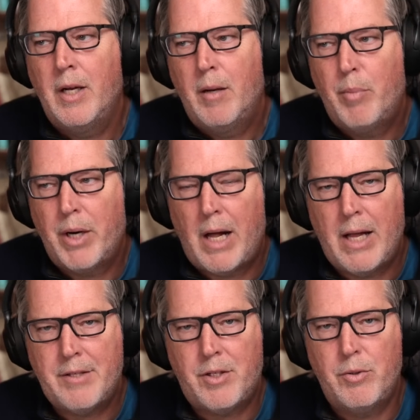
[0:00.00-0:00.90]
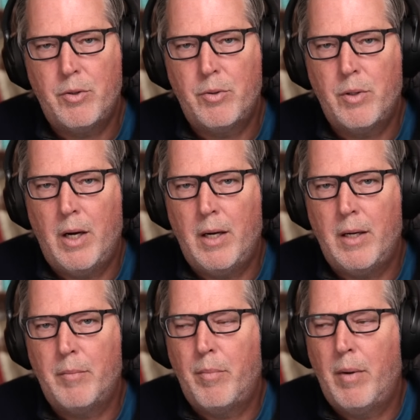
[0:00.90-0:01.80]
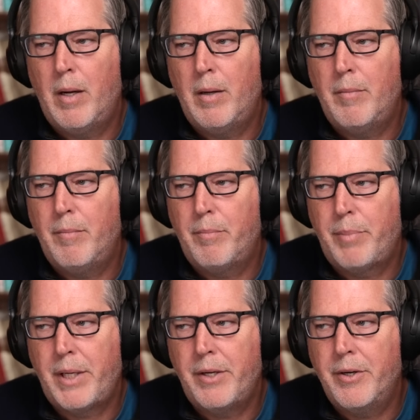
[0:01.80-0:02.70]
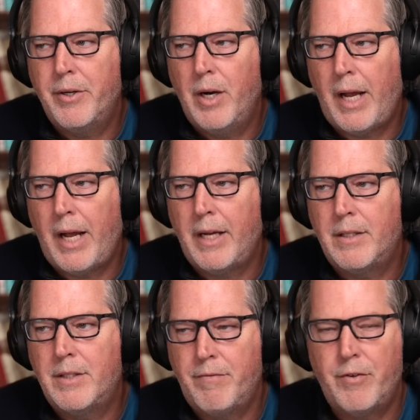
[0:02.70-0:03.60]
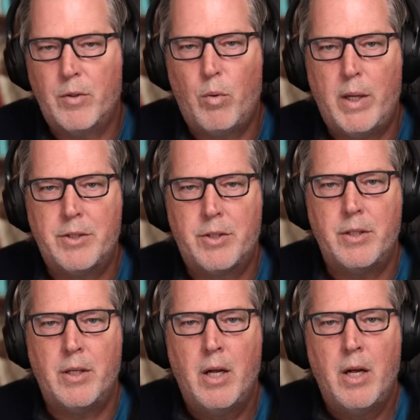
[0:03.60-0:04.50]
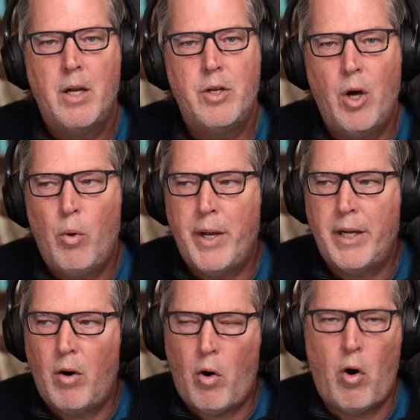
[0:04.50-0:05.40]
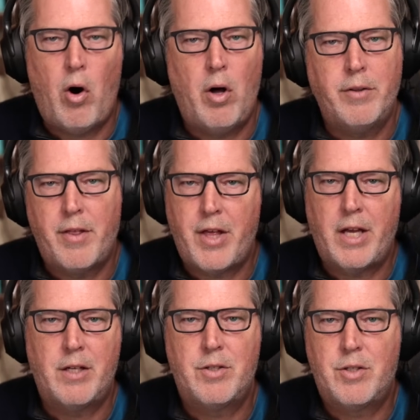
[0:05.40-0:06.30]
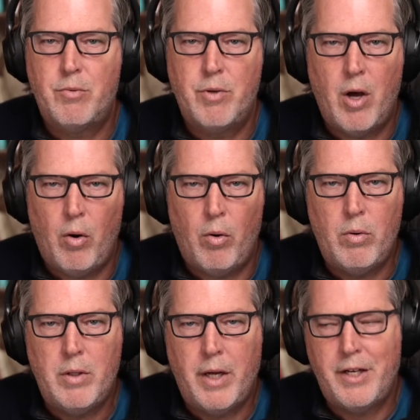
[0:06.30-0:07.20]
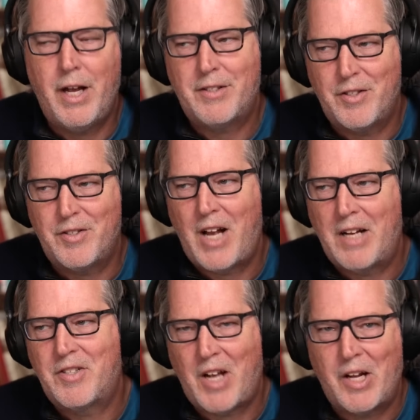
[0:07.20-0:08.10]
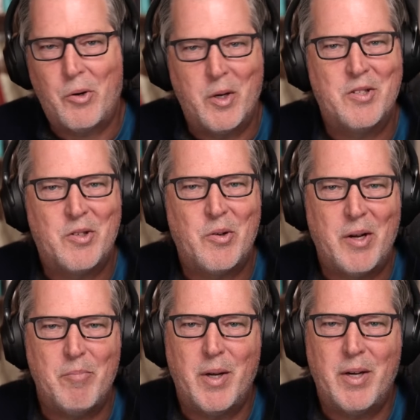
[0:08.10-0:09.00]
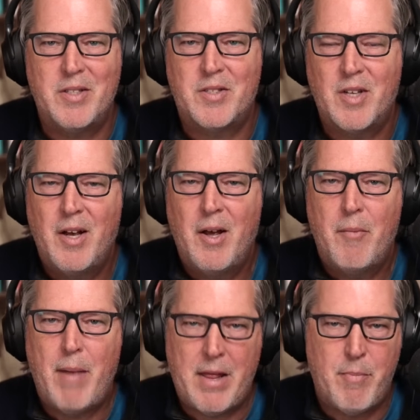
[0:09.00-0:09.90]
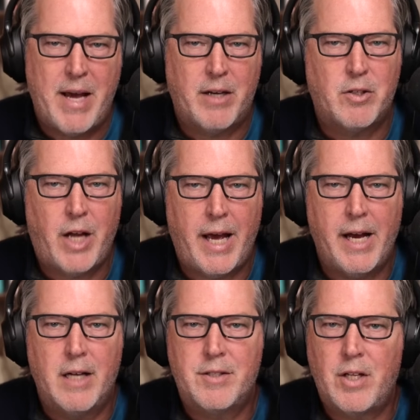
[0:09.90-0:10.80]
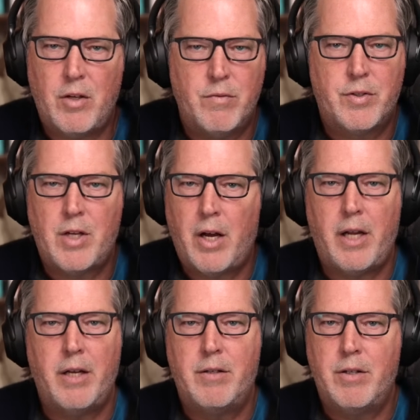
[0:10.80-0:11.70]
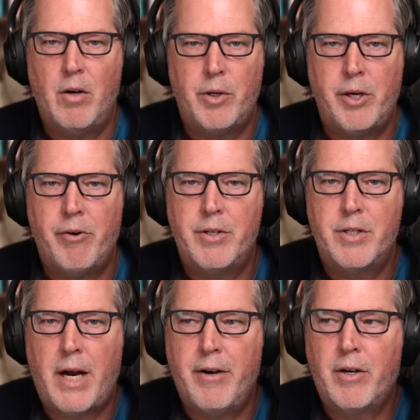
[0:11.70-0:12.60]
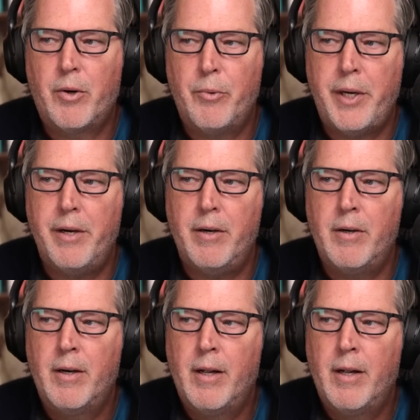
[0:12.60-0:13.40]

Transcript: But I'll ask you, Peter, a different question. Knowing all the things you know, and yes, it's not psychohistory, but it's mathematical chaos that you've studied, your entire career.